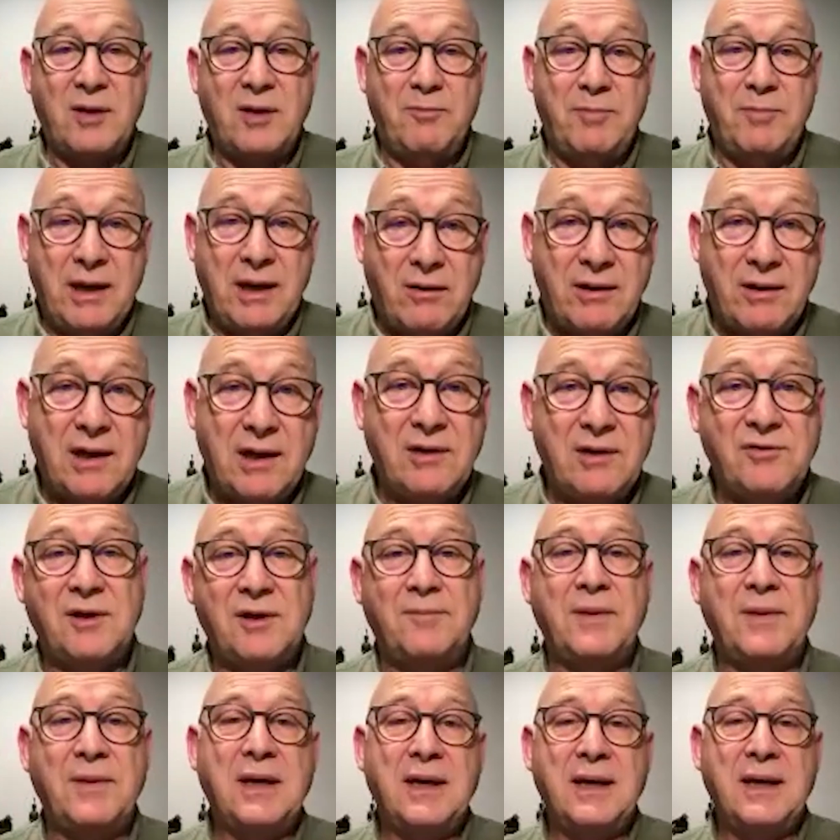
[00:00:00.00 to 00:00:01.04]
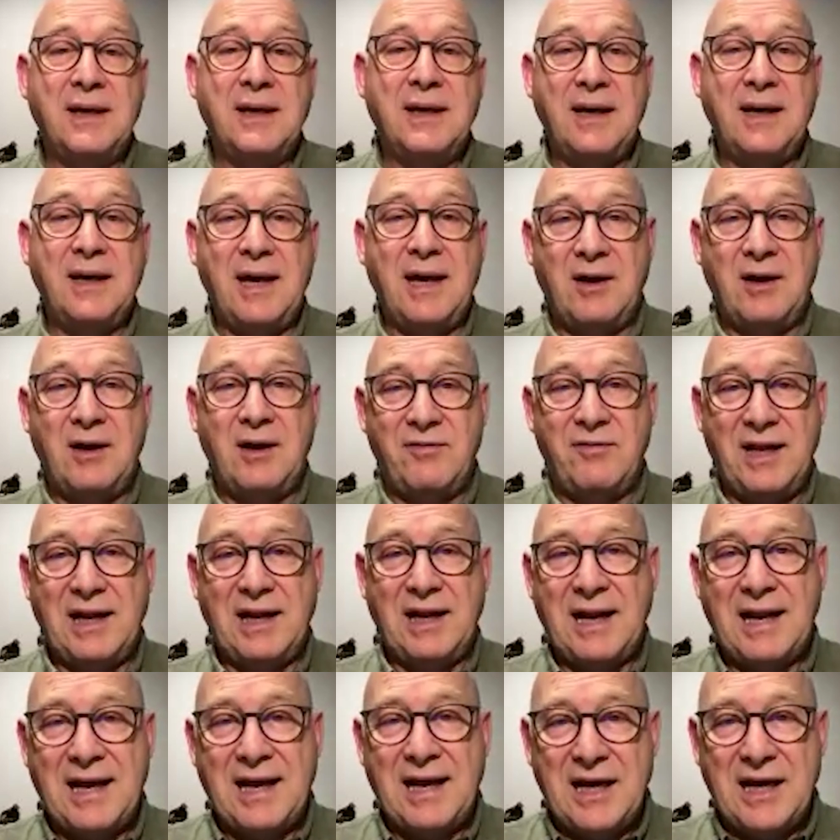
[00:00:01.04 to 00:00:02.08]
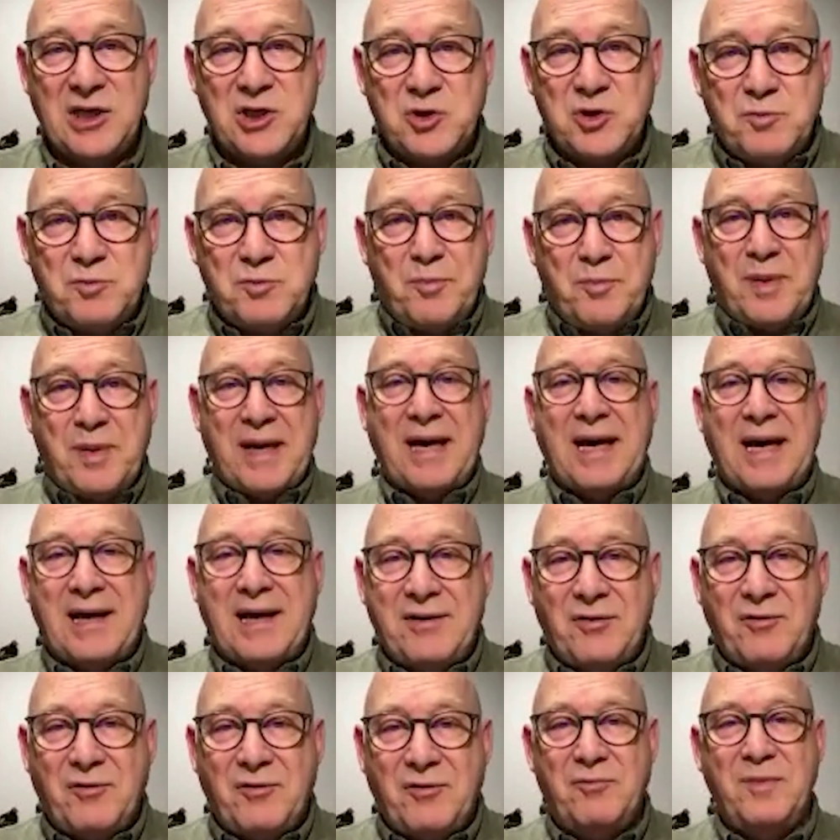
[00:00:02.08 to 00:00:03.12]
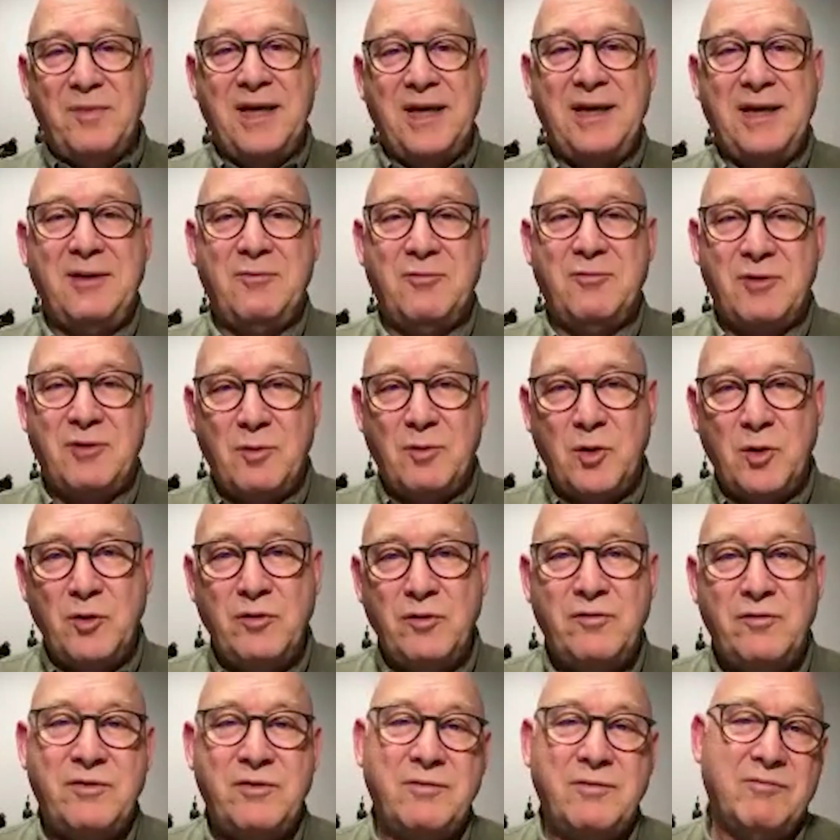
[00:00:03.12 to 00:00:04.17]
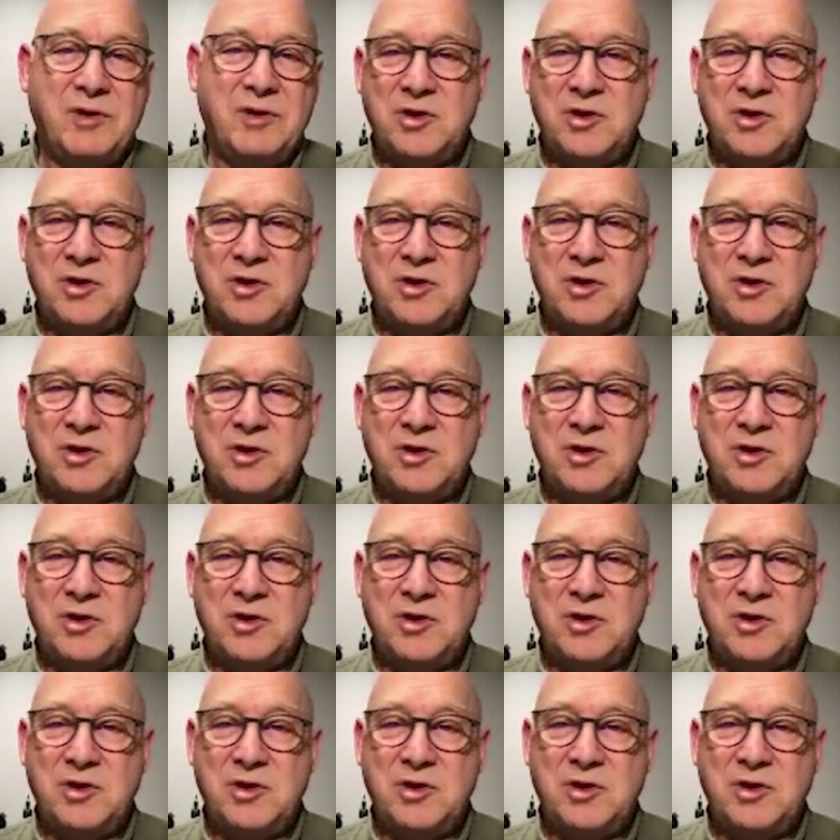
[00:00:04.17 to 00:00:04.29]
I had bowel cancer, and I've had a large part of me removed,